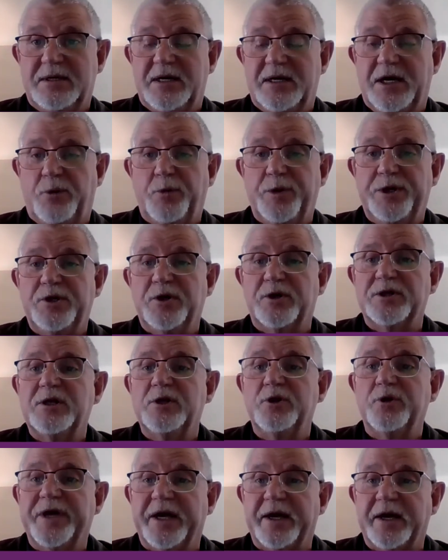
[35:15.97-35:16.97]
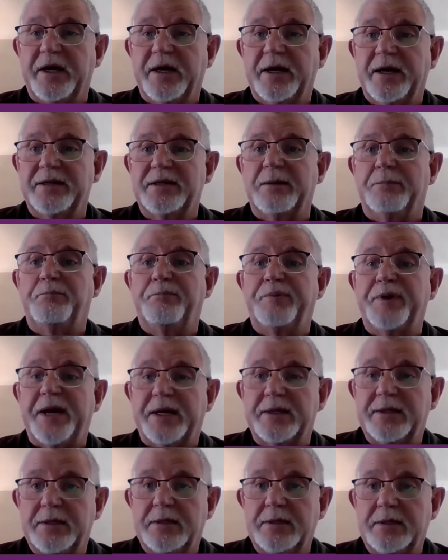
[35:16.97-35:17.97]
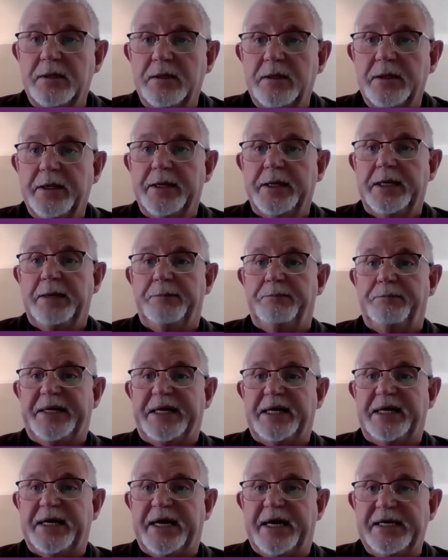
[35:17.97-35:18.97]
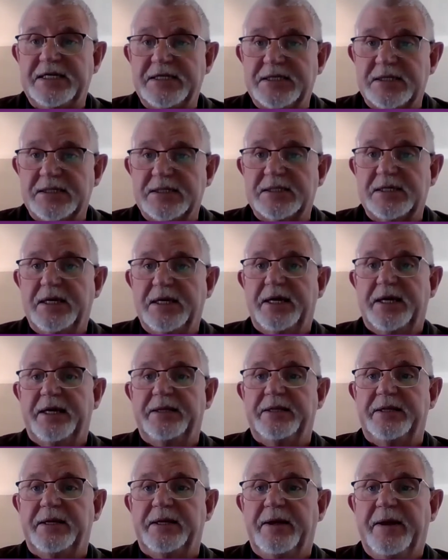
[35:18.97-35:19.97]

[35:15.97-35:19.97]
and we're not looking at the practical implications and the